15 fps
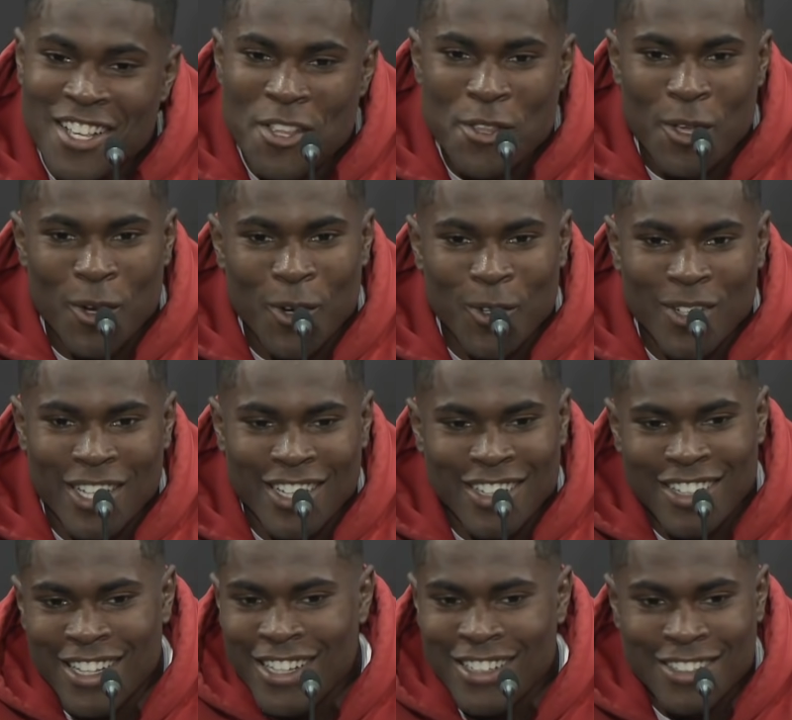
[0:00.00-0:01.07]
So,
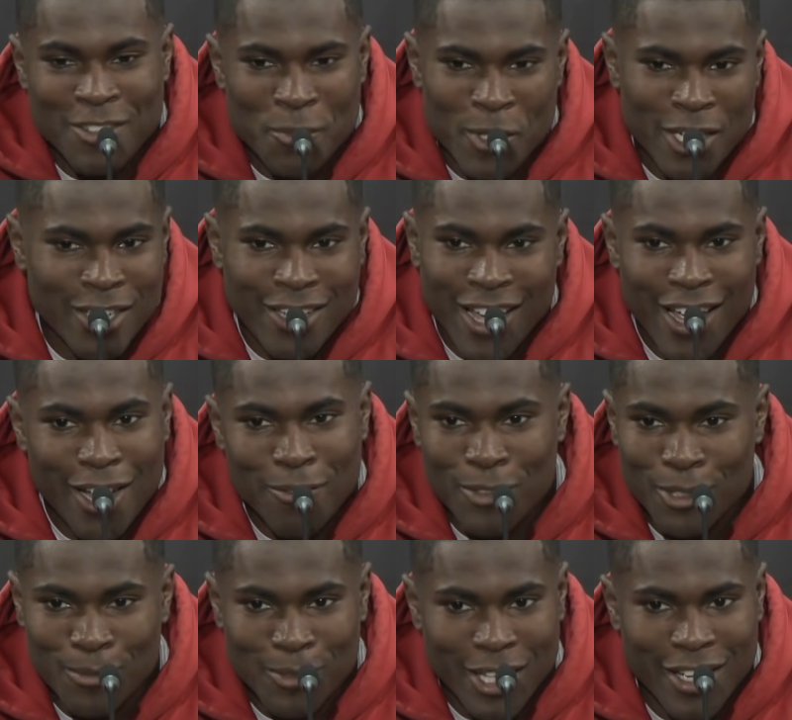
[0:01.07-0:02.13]
and we didn't have
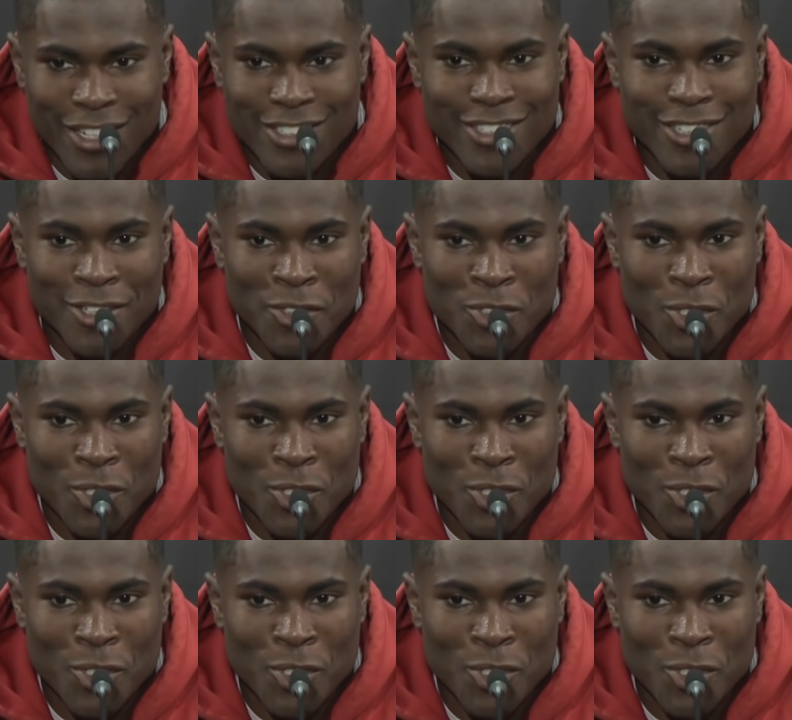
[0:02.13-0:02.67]
them last year.